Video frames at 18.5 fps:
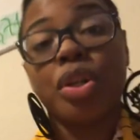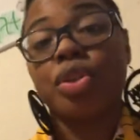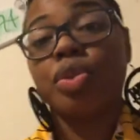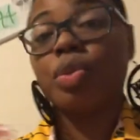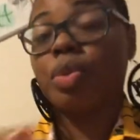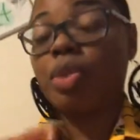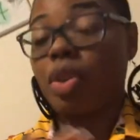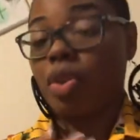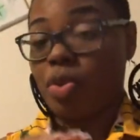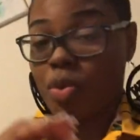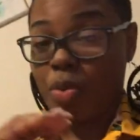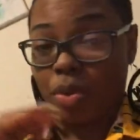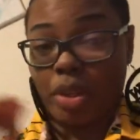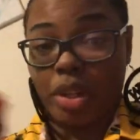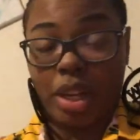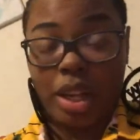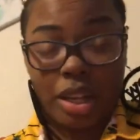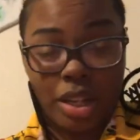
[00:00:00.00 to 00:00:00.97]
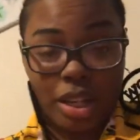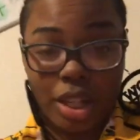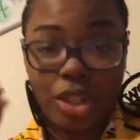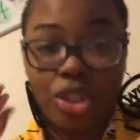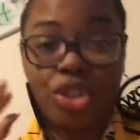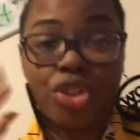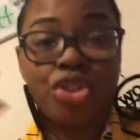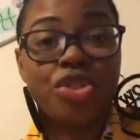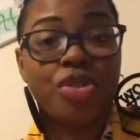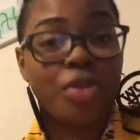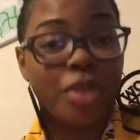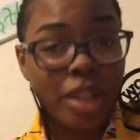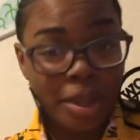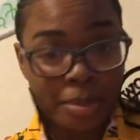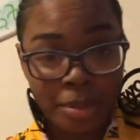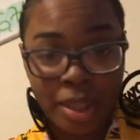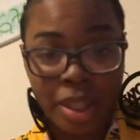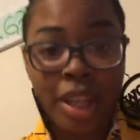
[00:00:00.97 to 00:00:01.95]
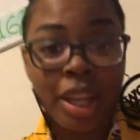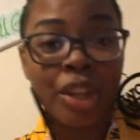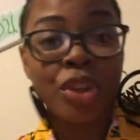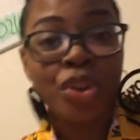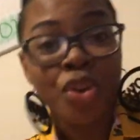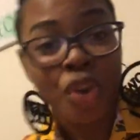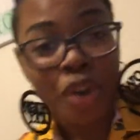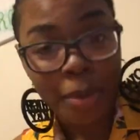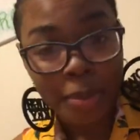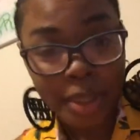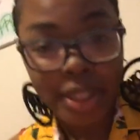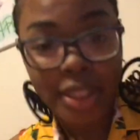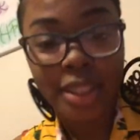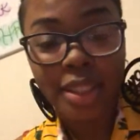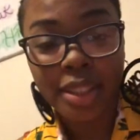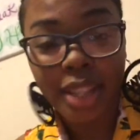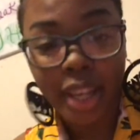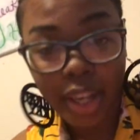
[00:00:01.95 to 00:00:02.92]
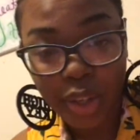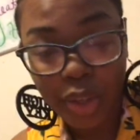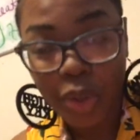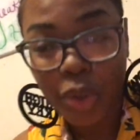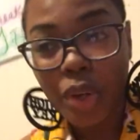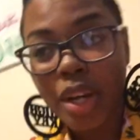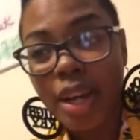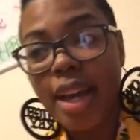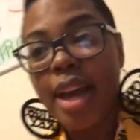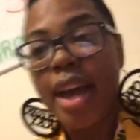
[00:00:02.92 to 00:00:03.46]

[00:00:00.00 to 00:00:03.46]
to do it on an extremely enormous scale.